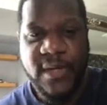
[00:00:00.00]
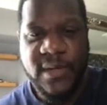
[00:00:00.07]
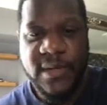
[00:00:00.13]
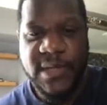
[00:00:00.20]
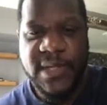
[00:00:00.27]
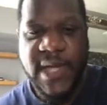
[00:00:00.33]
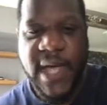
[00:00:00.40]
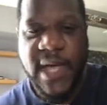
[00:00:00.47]

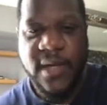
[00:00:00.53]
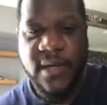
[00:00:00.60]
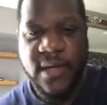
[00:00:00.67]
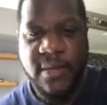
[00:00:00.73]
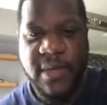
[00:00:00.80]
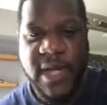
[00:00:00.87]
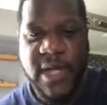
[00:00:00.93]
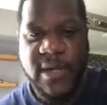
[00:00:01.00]
yeah,
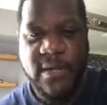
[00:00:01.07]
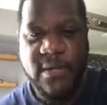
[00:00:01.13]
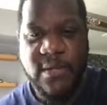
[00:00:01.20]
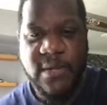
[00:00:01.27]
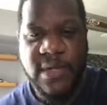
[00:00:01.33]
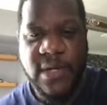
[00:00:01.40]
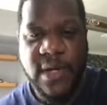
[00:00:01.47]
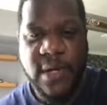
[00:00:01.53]
I mean,
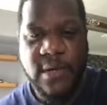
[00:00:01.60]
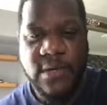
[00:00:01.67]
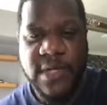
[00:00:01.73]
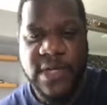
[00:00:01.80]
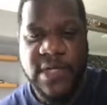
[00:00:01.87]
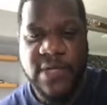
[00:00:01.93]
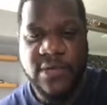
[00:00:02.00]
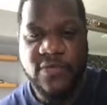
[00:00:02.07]
you know,
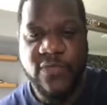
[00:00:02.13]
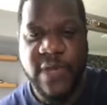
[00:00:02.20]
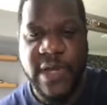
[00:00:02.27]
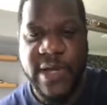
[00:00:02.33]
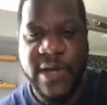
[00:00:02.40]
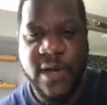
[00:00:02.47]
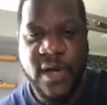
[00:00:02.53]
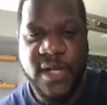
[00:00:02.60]
this looks
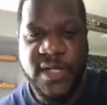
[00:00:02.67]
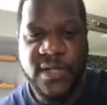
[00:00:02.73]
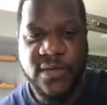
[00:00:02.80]
really nice,